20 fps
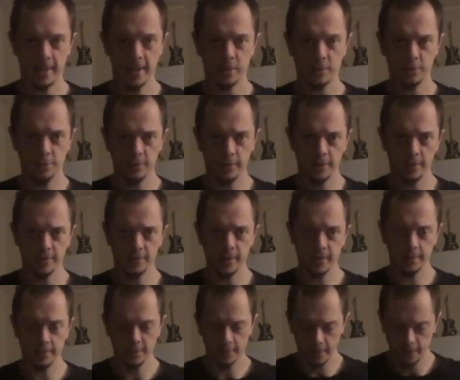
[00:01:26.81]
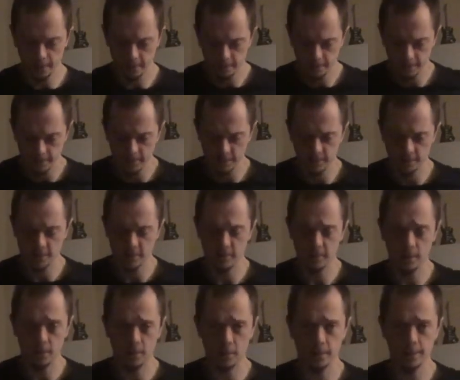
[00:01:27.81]
You're doing the same thing
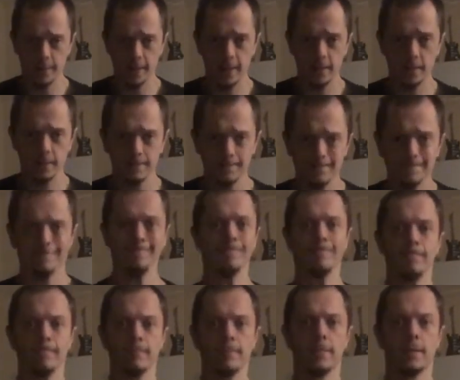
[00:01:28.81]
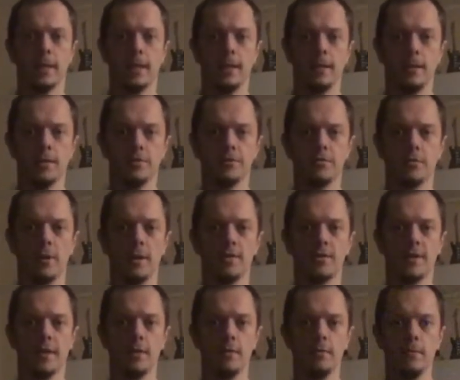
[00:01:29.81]
on the back. Okay, strike
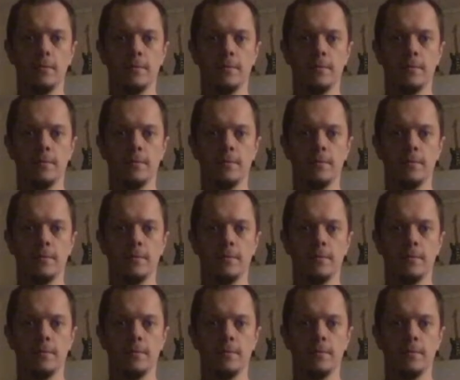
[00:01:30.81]
down.